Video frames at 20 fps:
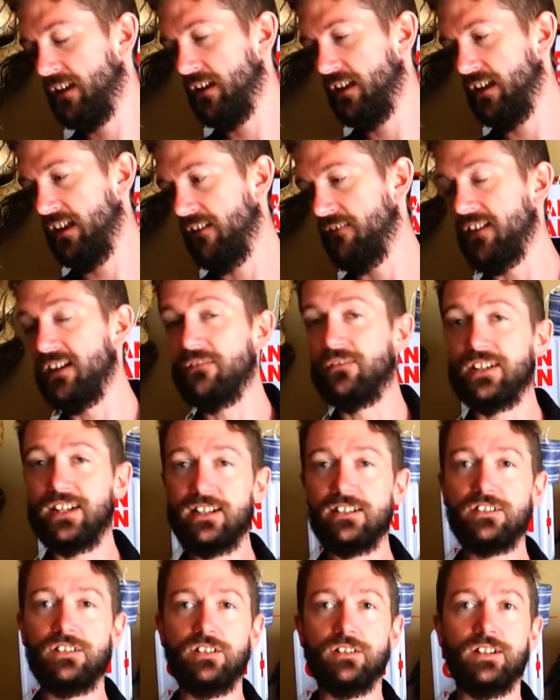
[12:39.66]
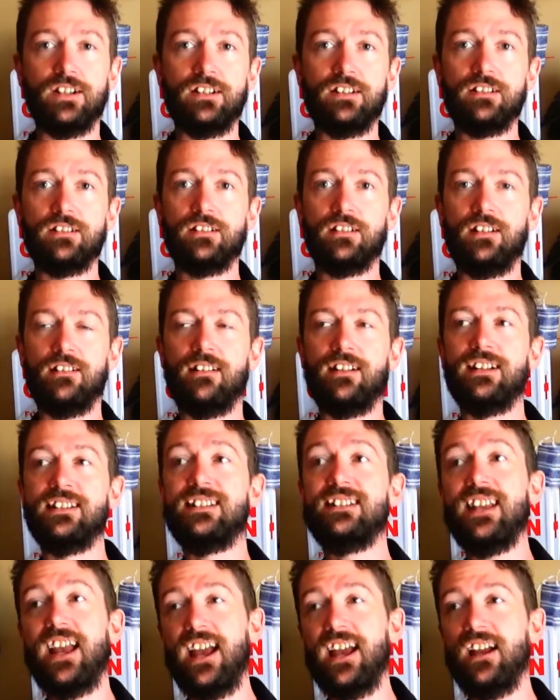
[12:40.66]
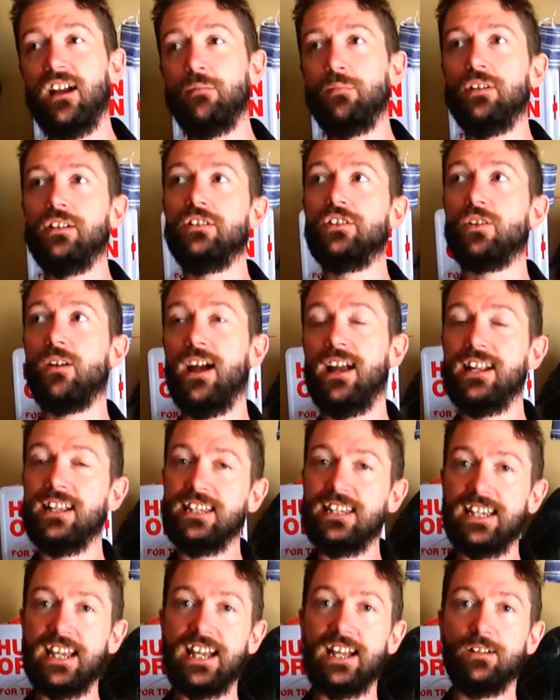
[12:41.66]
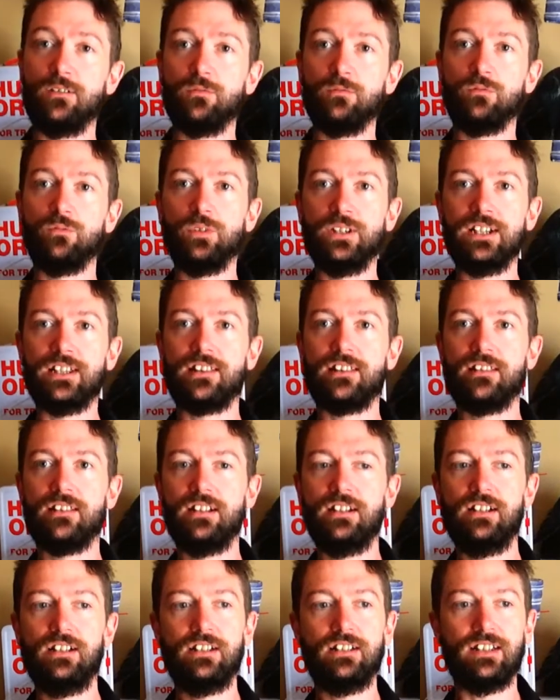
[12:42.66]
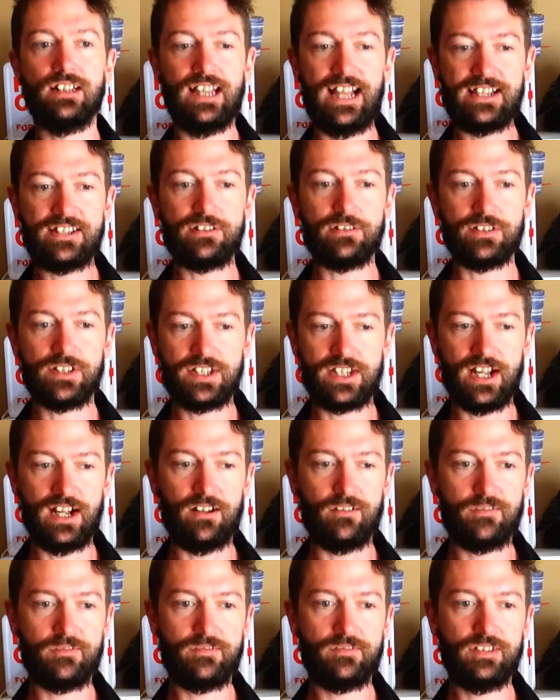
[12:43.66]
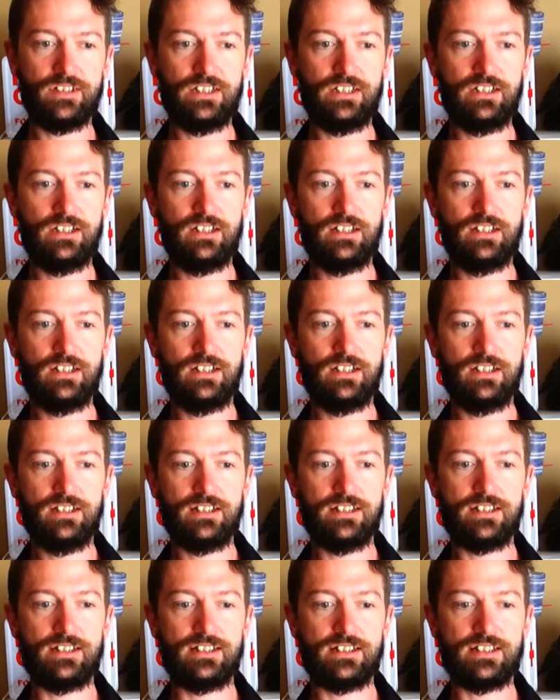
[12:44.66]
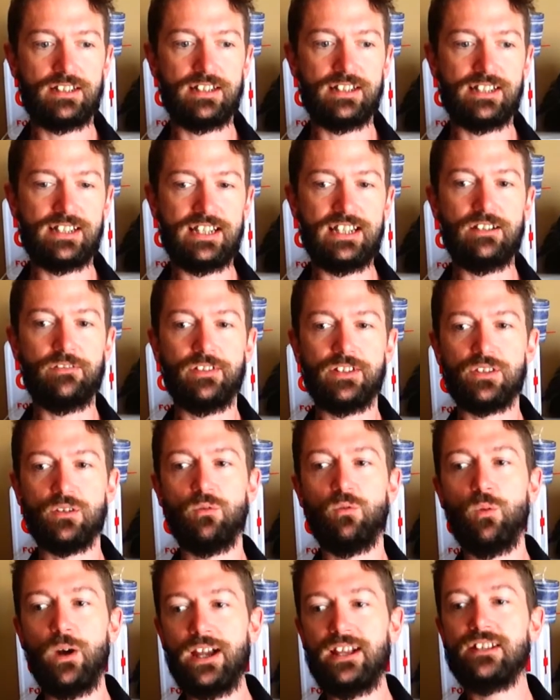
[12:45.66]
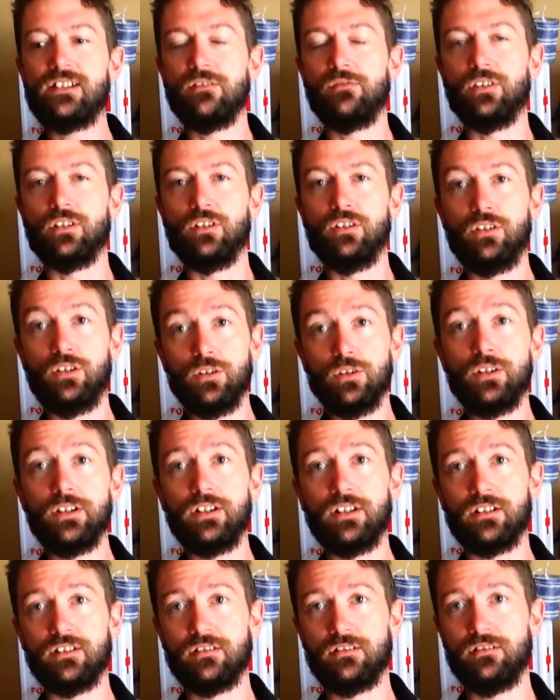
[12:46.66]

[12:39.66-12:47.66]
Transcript: And then if it is good, then I say I'm going to try it again with lesser stuff to see if it's a waste of a good